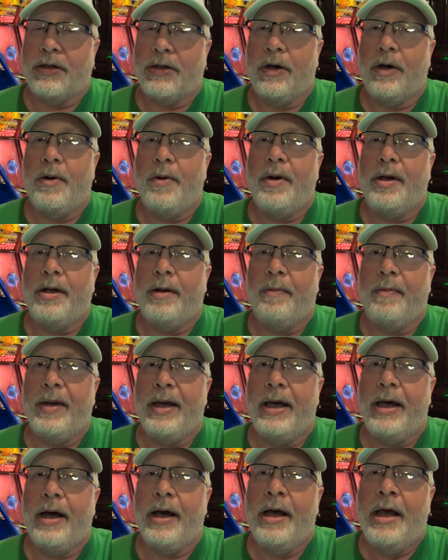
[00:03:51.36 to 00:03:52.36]
So it'll
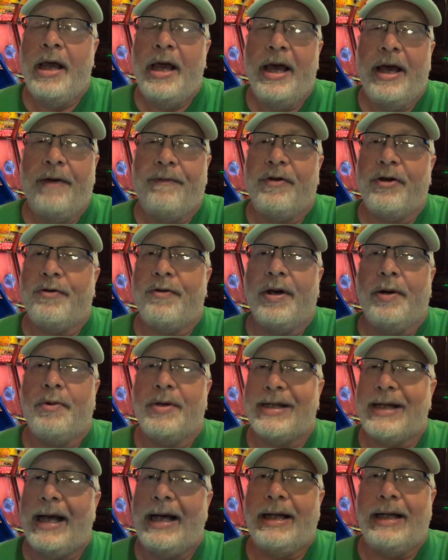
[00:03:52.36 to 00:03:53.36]
be, if your drink
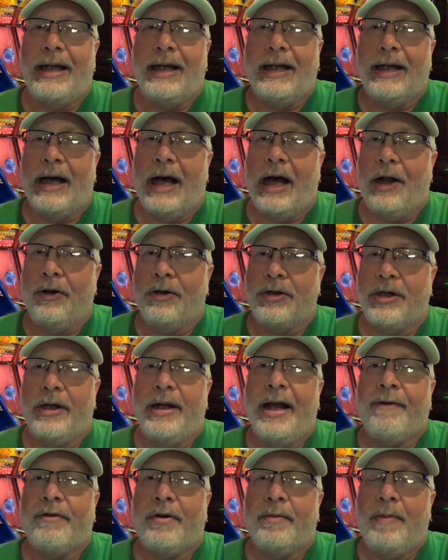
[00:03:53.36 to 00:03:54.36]
was $18,
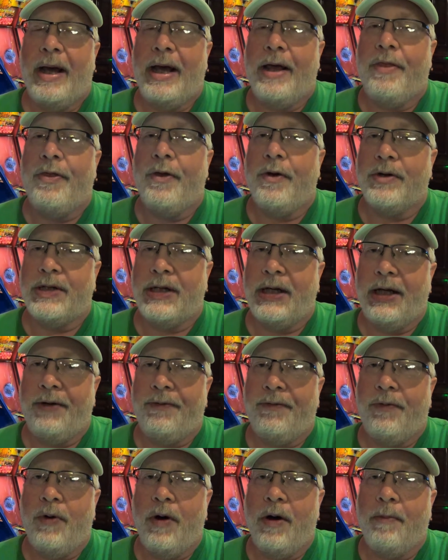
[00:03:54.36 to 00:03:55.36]
you'd have to pay
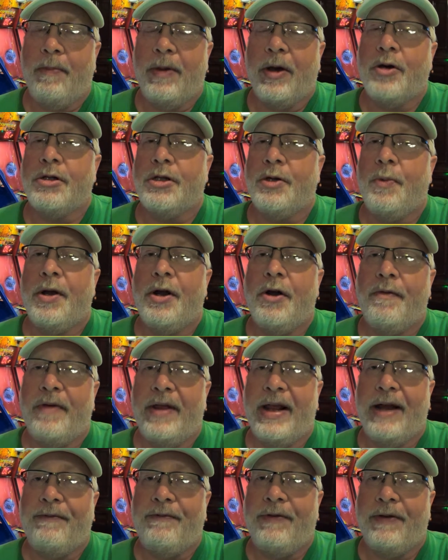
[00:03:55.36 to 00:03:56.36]
$13 for it because you went over
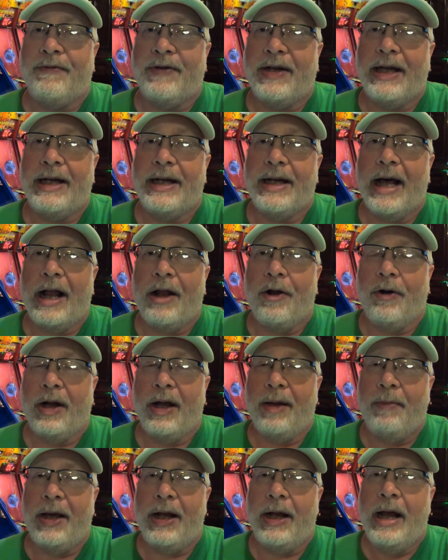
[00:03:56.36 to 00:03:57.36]
that $15
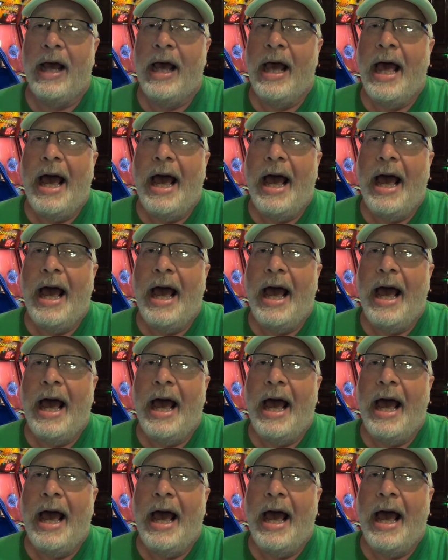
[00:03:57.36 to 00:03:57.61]
limit.